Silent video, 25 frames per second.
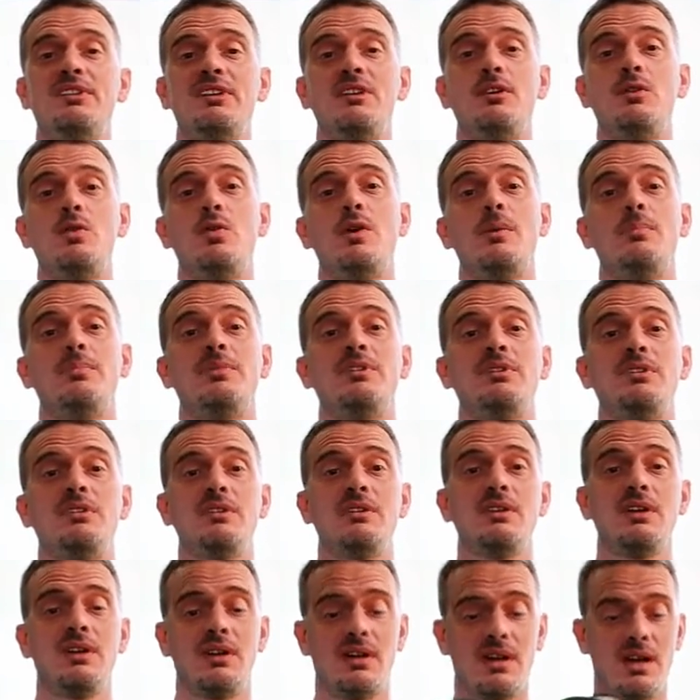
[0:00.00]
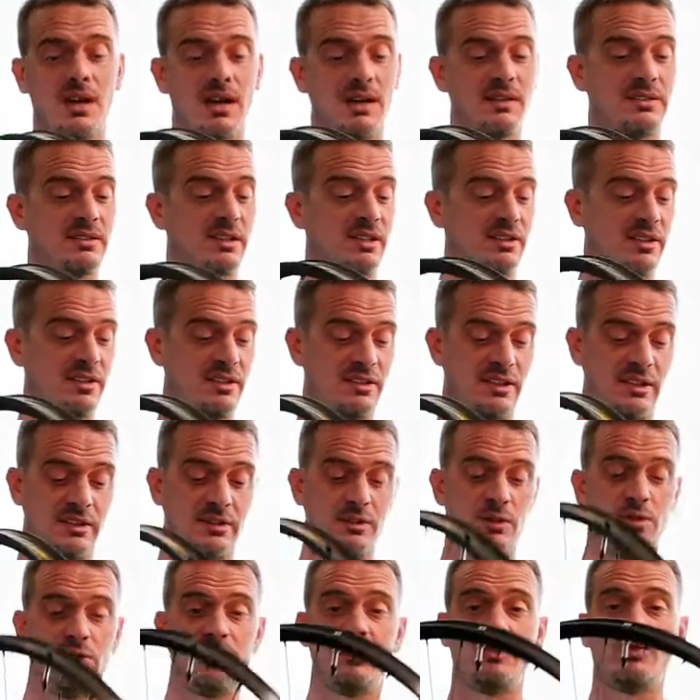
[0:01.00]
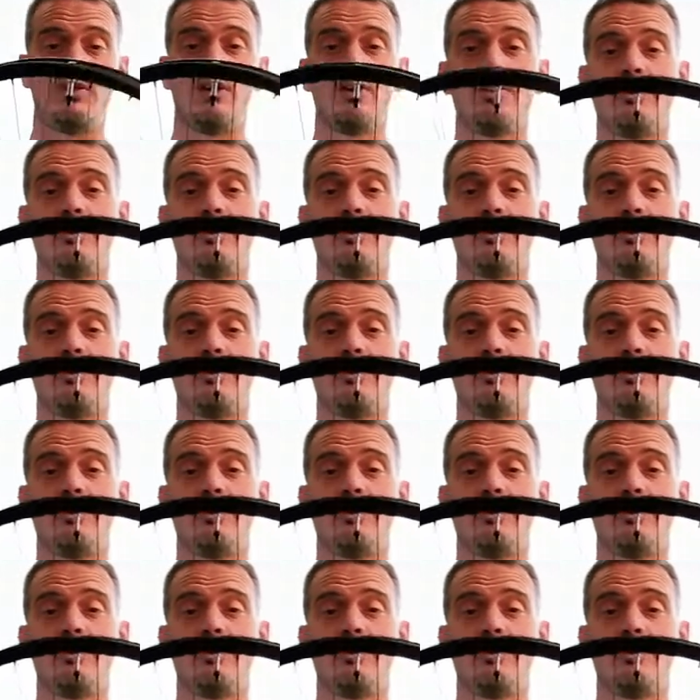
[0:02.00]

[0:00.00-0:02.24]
equipped, such as this Uzi Trail